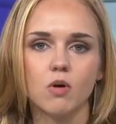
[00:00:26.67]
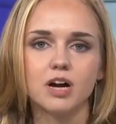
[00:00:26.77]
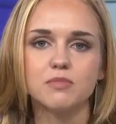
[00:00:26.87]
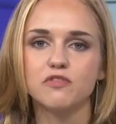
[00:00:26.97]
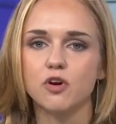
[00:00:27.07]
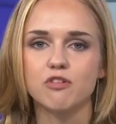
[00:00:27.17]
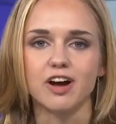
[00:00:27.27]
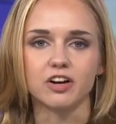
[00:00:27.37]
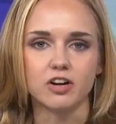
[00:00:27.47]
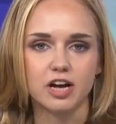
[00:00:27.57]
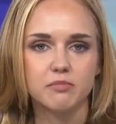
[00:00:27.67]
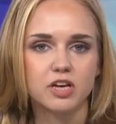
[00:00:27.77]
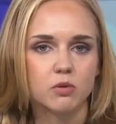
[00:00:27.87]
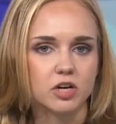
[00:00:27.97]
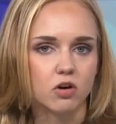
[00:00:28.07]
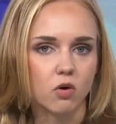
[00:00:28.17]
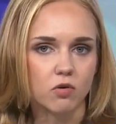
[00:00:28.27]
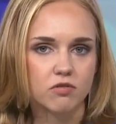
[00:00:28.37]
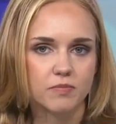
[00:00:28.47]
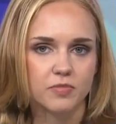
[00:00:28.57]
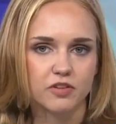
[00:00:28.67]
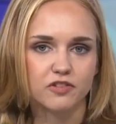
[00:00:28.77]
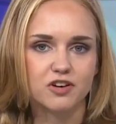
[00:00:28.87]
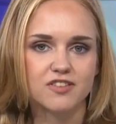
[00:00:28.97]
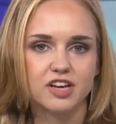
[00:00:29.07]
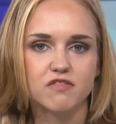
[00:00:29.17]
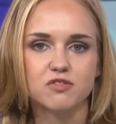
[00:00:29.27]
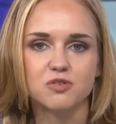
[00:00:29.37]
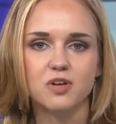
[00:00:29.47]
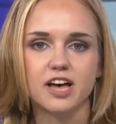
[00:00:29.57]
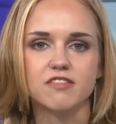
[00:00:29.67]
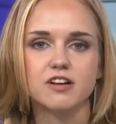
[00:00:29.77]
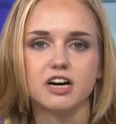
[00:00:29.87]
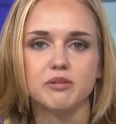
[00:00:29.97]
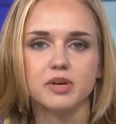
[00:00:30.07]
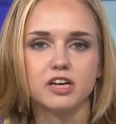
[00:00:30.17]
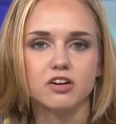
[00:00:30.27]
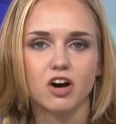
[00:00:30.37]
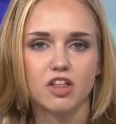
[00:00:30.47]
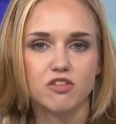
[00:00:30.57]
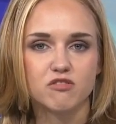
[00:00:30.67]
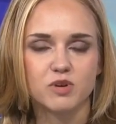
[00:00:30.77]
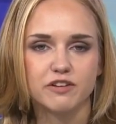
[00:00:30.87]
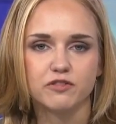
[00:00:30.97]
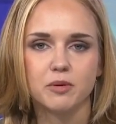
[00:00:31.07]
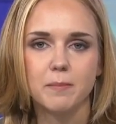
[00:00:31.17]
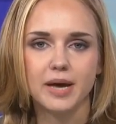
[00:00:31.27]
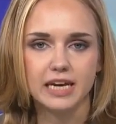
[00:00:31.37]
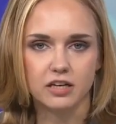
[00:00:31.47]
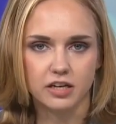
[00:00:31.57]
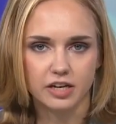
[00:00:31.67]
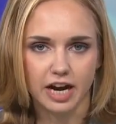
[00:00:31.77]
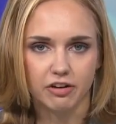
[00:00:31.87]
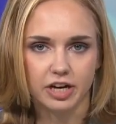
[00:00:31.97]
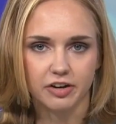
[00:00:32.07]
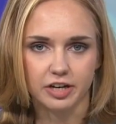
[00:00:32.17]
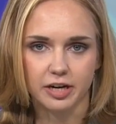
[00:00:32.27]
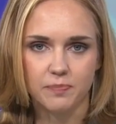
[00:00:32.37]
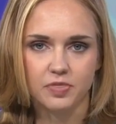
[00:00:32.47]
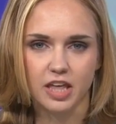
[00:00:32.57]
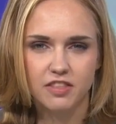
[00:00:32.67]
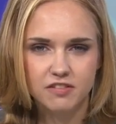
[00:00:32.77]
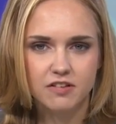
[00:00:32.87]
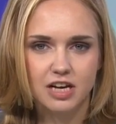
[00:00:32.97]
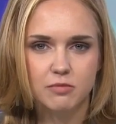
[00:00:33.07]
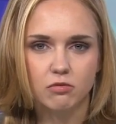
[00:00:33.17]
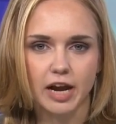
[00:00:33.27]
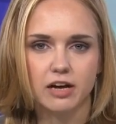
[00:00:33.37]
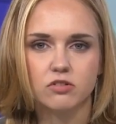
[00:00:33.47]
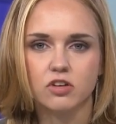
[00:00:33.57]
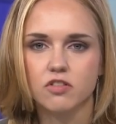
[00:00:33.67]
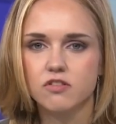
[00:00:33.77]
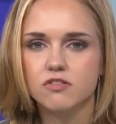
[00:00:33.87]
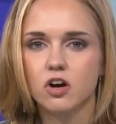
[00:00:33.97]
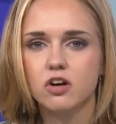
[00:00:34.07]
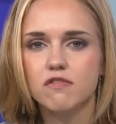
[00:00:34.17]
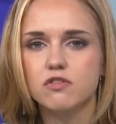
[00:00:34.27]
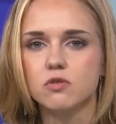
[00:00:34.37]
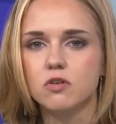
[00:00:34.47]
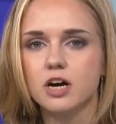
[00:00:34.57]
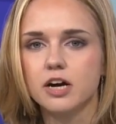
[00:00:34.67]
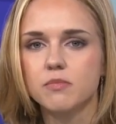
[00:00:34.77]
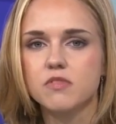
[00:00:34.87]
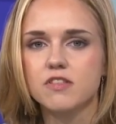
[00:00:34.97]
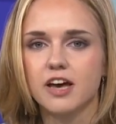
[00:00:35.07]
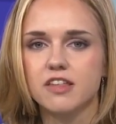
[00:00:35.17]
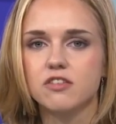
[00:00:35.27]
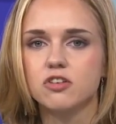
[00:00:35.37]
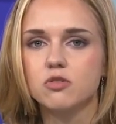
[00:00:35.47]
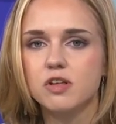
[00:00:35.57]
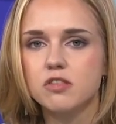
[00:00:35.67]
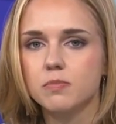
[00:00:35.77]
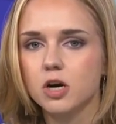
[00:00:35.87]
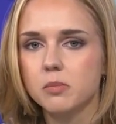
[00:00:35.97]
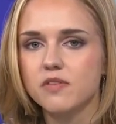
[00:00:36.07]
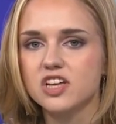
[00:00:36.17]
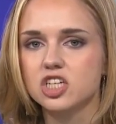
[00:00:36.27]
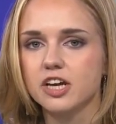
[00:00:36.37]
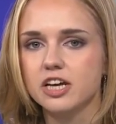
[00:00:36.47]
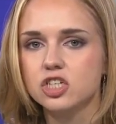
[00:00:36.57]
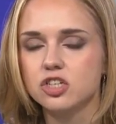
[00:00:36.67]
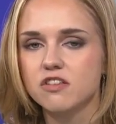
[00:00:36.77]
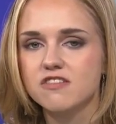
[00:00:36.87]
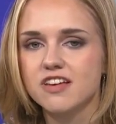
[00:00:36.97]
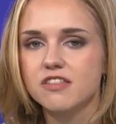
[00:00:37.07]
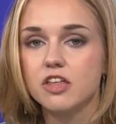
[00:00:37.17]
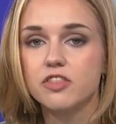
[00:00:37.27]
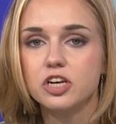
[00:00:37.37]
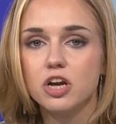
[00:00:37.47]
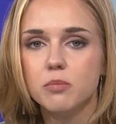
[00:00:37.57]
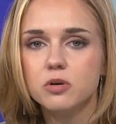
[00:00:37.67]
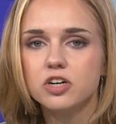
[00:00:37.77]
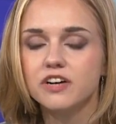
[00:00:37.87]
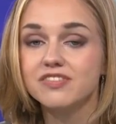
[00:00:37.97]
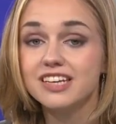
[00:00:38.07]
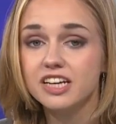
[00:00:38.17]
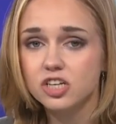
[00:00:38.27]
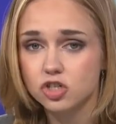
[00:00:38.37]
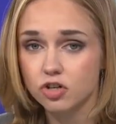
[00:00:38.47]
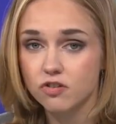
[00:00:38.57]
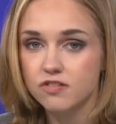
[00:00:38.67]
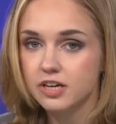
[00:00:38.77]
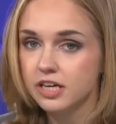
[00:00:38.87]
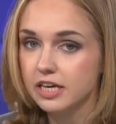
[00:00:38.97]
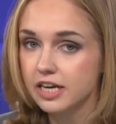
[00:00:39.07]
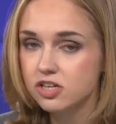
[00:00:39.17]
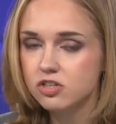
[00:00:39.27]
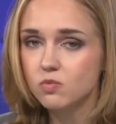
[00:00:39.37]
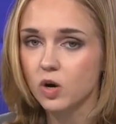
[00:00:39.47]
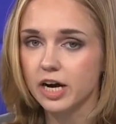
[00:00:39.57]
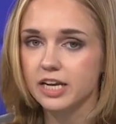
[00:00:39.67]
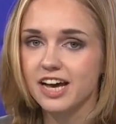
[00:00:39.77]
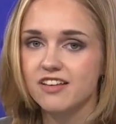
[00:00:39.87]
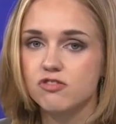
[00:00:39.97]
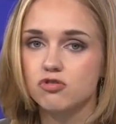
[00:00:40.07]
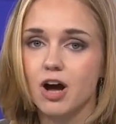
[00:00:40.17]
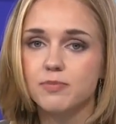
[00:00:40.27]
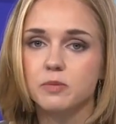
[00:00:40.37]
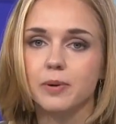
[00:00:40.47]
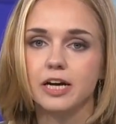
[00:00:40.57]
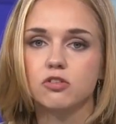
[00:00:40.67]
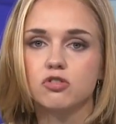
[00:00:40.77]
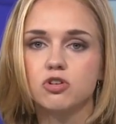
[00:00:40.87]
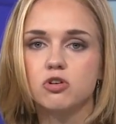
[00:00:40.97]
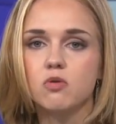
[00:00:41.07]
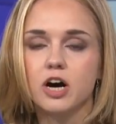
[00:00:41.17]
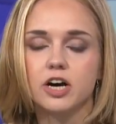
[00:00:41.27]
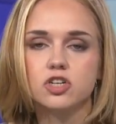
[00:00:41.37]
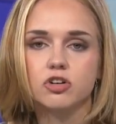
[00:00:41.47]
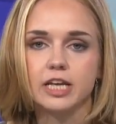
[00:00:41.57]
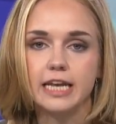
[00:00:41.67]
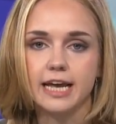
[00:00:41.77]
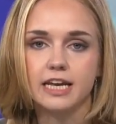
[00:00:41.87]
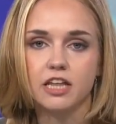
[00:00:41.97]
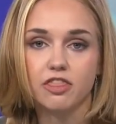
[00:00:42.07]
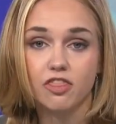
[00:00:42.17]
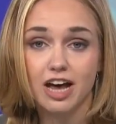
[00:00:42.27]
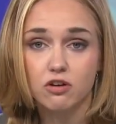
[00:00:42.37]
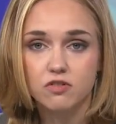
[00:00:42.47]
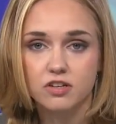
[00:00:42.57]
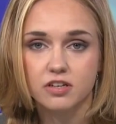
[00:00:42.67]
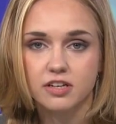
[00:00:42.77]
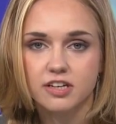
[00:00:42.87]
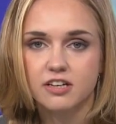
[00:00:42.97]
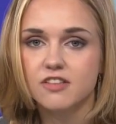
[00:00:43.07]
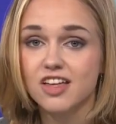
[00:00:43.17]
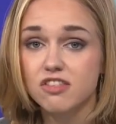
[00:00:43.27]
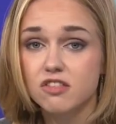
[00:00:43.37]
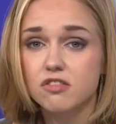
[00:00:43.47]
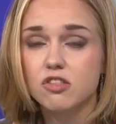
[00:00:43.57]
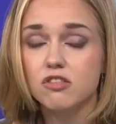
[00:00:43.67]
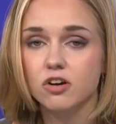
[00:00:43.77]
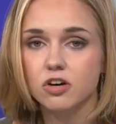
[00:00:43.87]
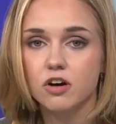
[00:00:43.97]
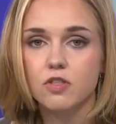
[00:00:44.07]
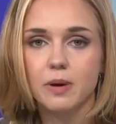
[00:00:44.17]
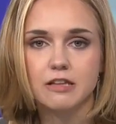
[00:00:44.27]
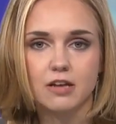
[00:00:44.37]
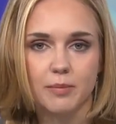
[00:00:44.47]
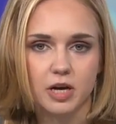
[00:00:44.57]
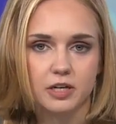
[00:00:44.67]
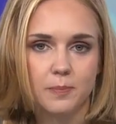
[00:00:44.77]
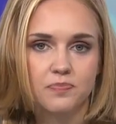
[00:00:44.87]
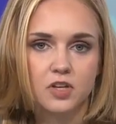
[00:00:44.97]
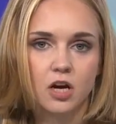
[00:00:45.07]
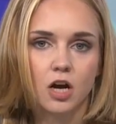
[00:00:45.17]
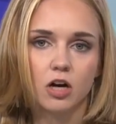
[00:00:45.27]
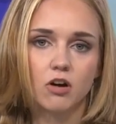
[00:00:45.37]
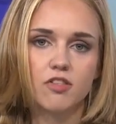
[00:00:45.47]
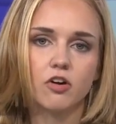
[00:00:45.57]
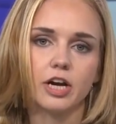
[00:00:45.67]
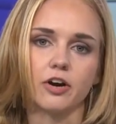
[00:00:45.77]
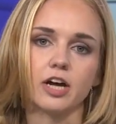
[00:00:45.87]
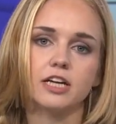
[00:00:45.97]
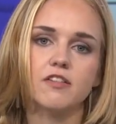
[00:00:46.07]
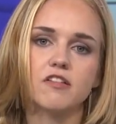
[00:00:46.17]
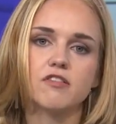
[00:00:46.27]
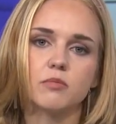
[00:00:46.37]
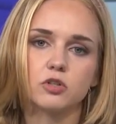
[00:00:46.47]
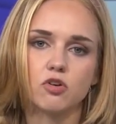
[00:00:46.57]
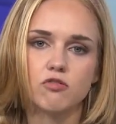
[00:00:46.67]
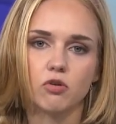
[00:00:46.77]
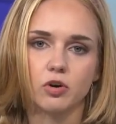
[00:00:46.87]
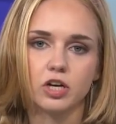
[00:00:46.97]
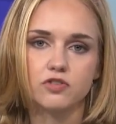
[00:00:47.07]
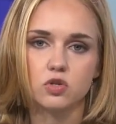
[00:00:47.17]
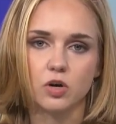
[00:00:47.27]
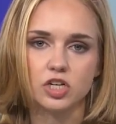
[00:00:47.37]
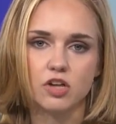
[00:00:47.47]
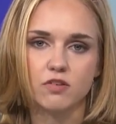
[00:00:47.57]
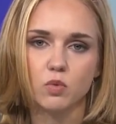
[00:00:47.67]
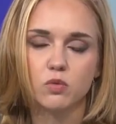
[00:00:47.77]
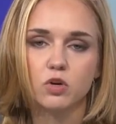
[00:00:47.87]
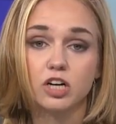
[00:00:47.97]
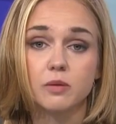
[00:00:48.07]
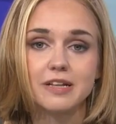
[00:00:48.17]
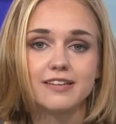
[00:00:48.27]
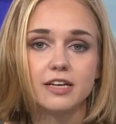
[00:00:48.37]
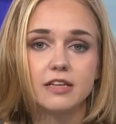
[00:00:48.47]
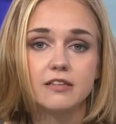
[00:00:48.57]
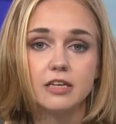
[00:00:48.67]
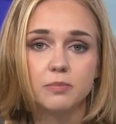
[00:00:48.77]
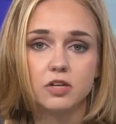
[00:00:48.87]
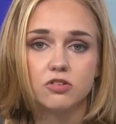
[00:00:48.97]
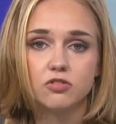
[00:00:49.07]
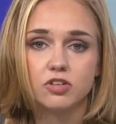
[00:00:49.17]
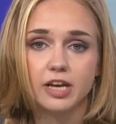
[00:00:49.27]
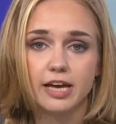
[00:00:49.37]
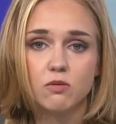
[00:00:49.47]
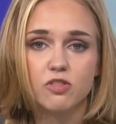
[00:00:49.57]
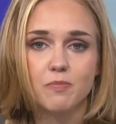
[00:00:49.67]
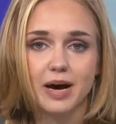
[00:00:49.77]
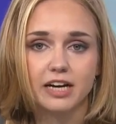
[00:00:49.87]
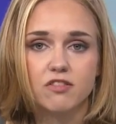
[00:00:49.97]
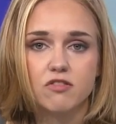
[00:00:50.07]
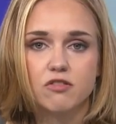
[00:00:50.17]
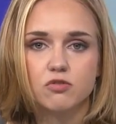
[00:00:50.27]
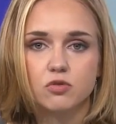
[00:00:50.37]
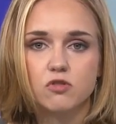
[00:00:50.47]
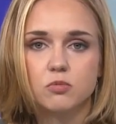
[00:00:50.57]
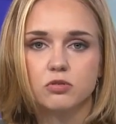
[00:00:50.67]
Welcome to For the Record. I'm Naomi Kowles. The first day of school has come and gone this week for many in our area. And this time around, the start of school comes as the U.S. Department of Education says the number of teachers nationwide has dropped by 280,000. That's since the start of the pandemic. Across our area, it is a similar story of shortages and one we're going to be digging deep into today with Madison School